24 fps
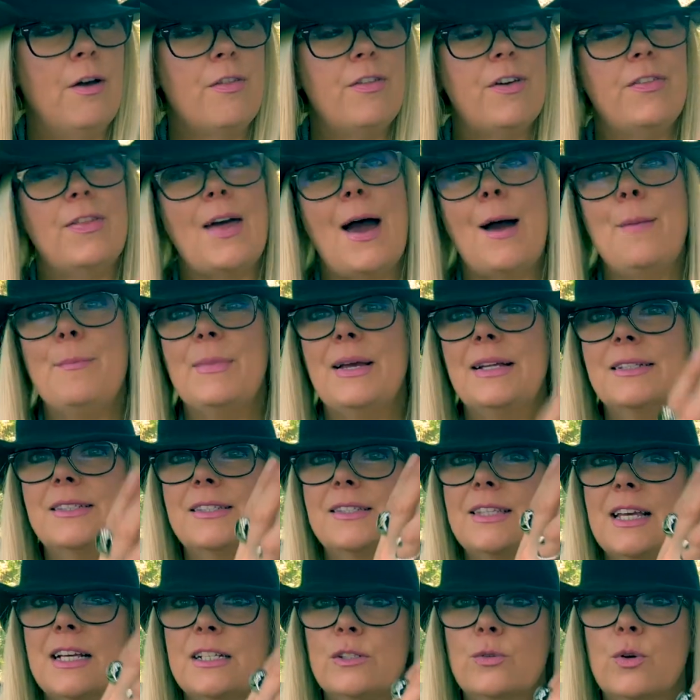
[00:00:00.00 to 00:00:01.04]
Then that means
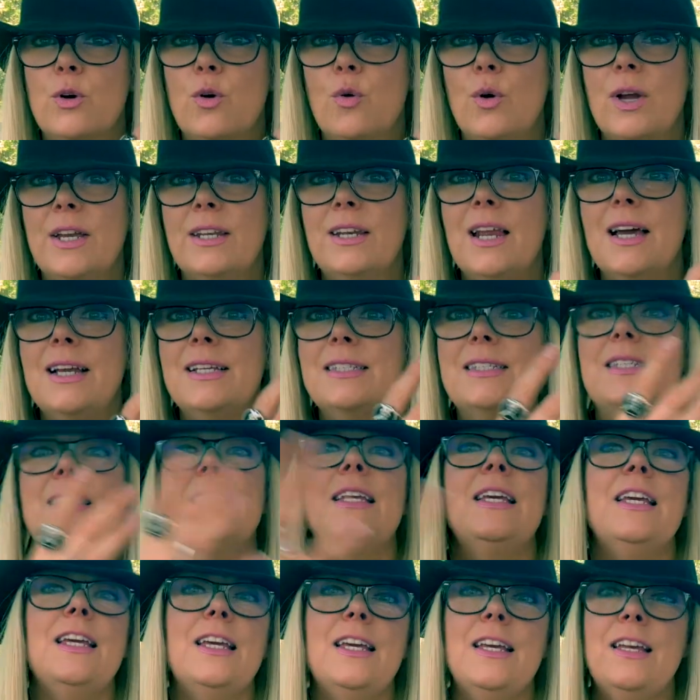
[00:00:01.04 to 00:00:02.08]
things were going
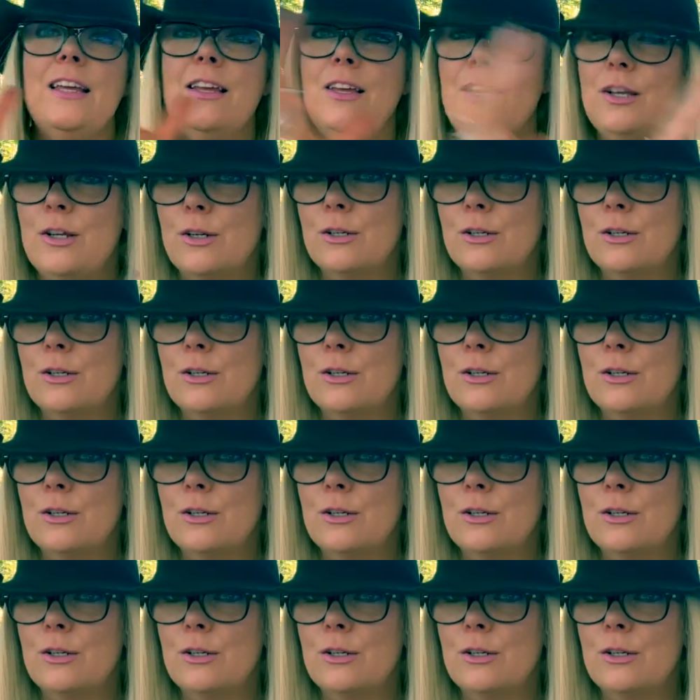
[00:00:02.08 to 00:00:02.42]
nicely.